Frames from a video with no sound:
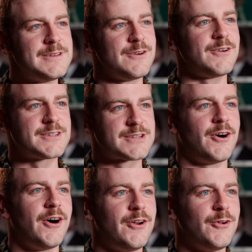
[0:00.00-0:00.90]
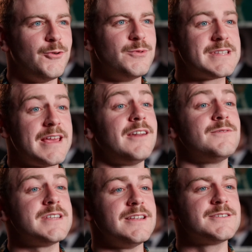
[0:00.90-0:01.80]
Derek Scott, who was the head
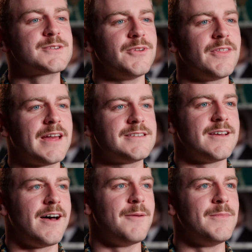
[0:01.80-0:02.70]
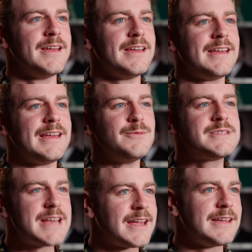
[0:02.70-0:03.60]
of senior school at that time, he
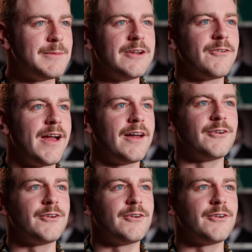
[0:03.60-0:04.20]
was taking me around